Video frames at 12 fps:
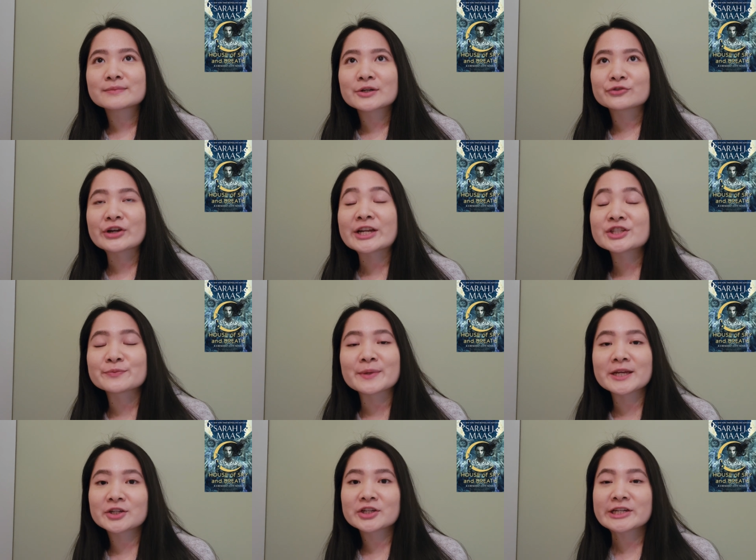arranged
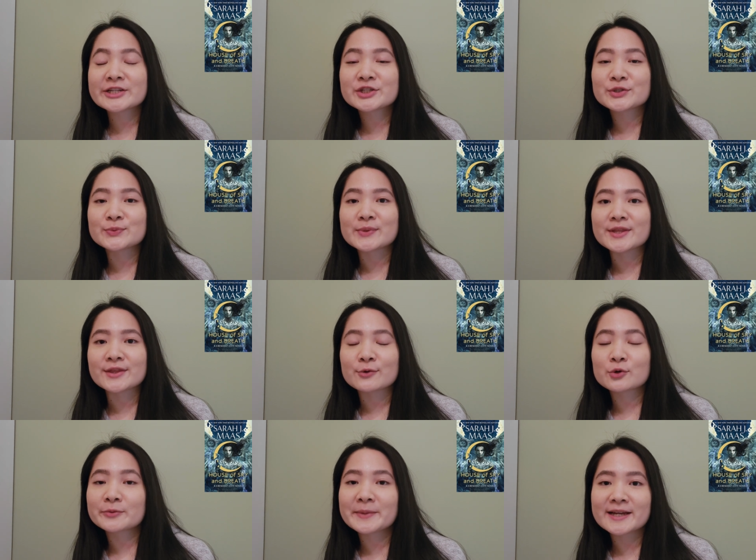marriage with
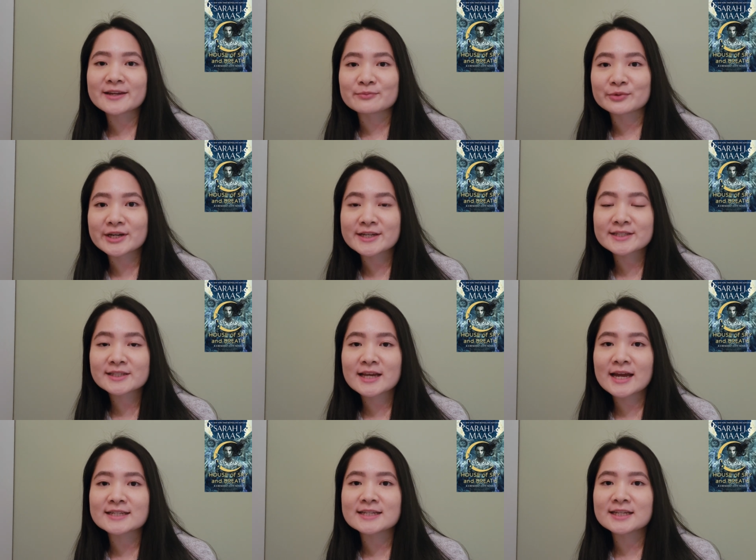Cormac and Bryce.
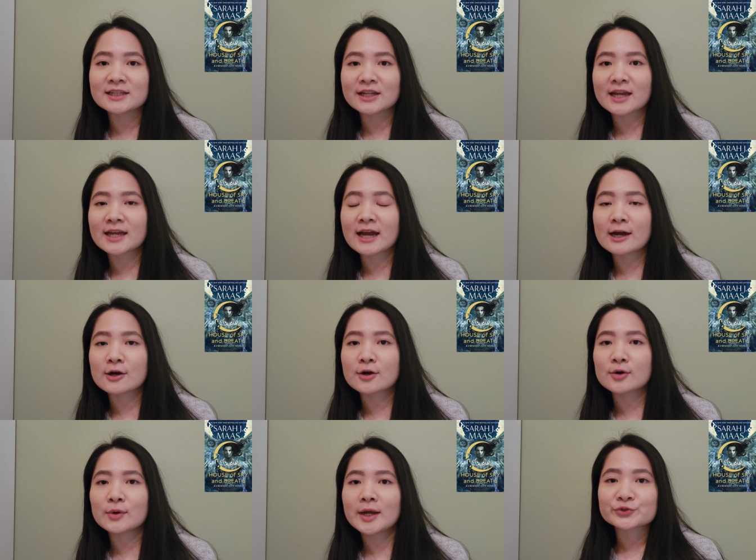I did like
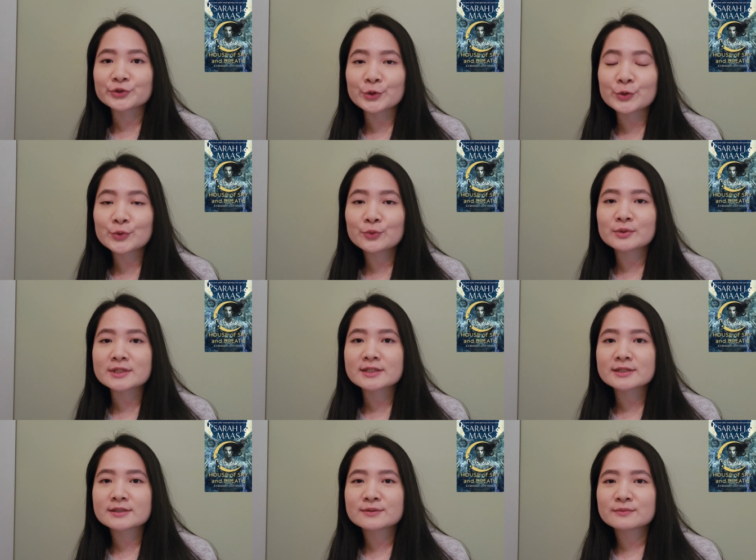how Ruhn
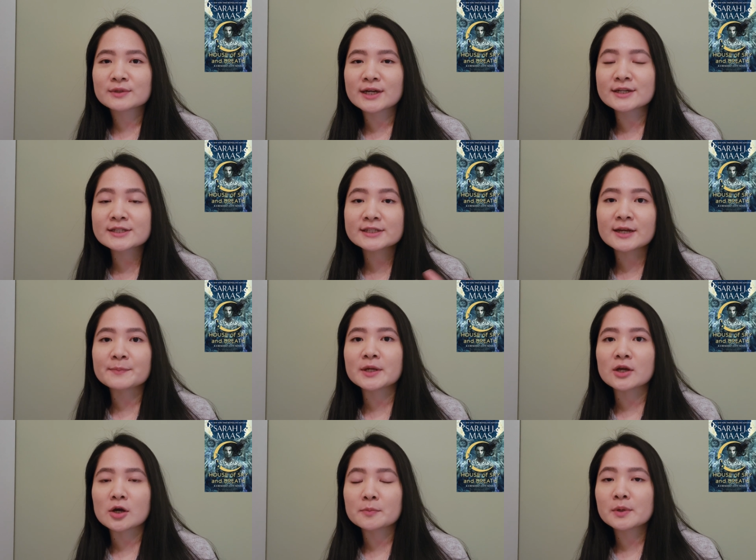was kind of
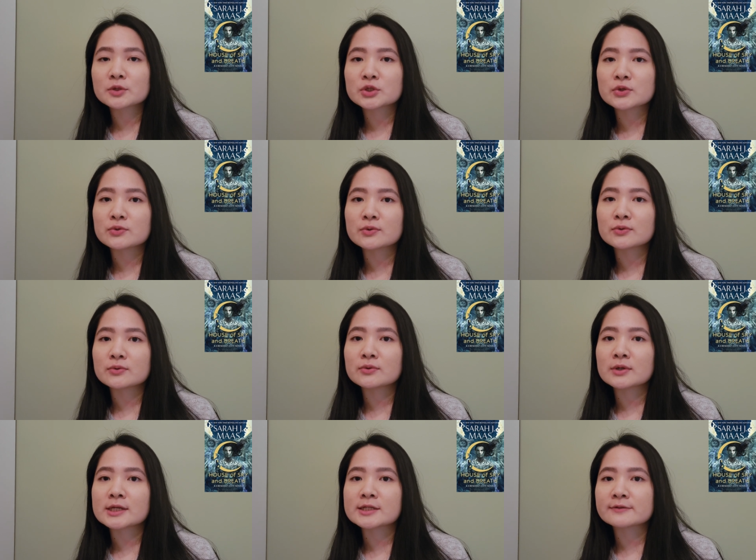stepping up
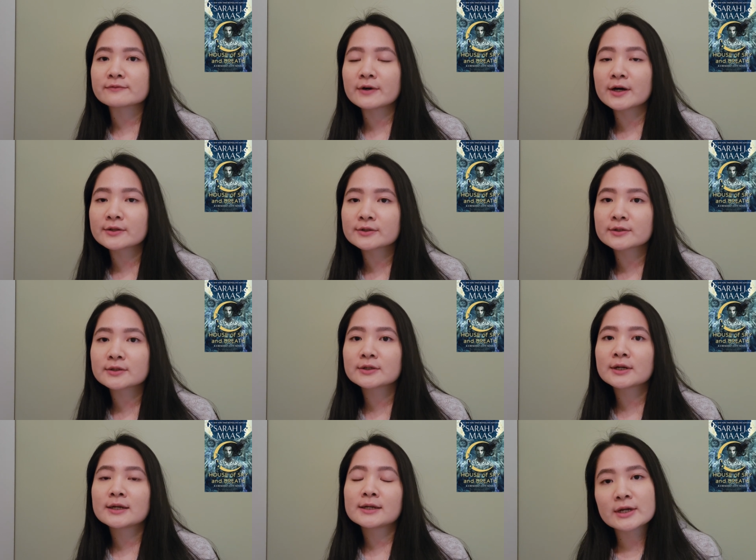to his
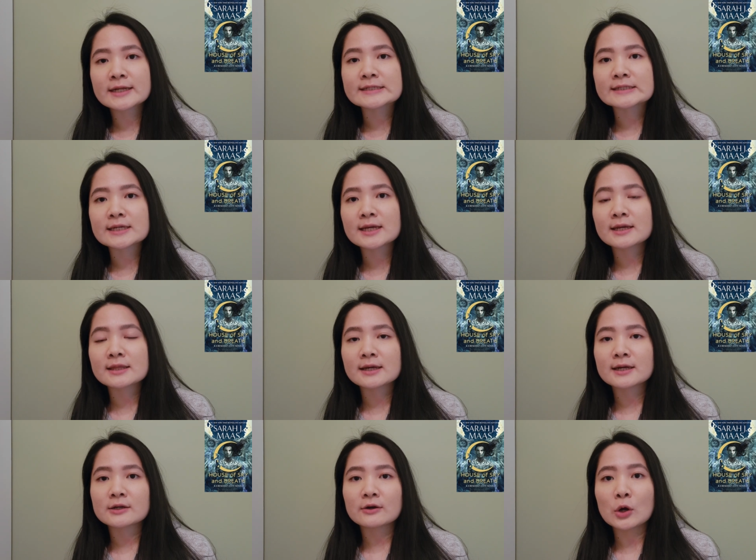father and saying
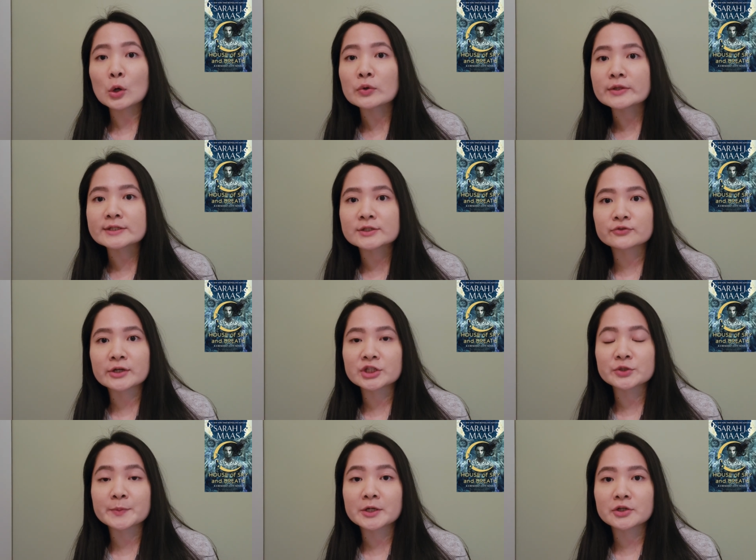that, oh, this
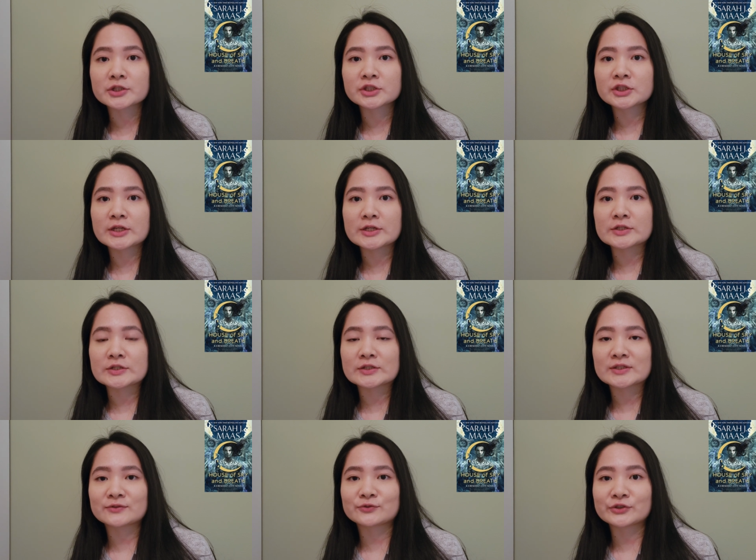arranged marriage
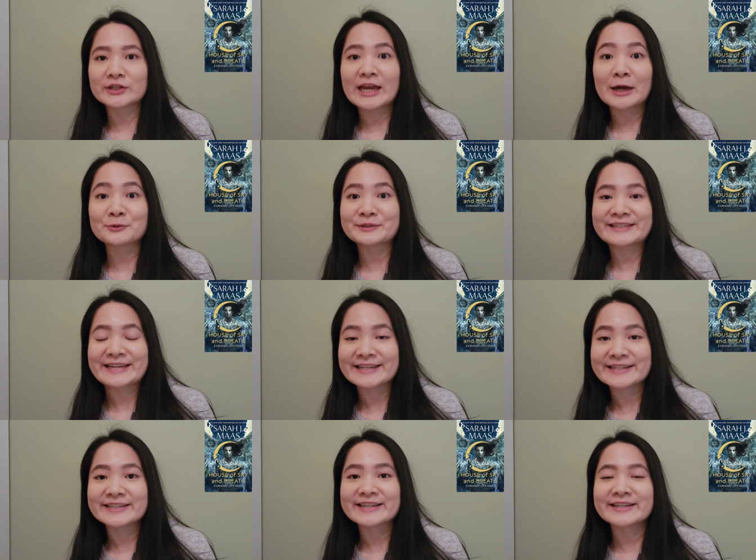is really
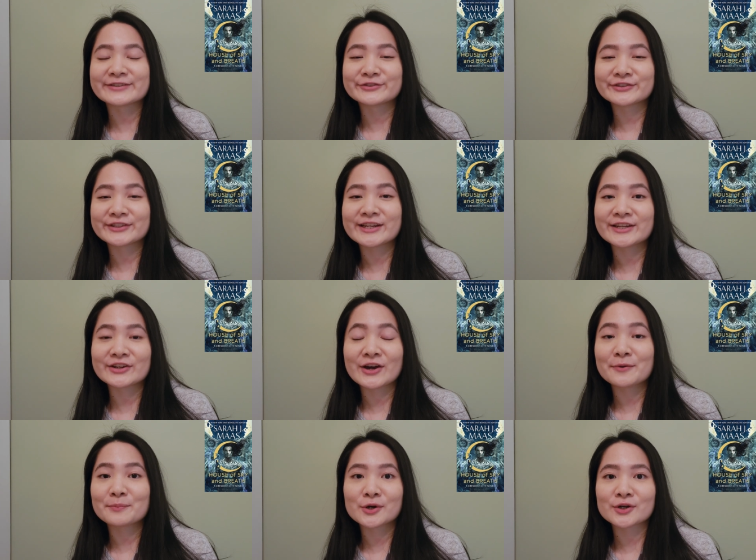outdated and really
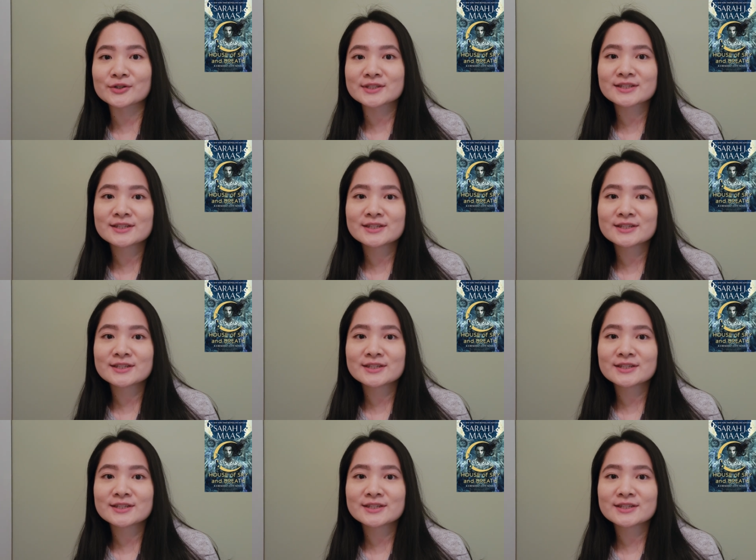not part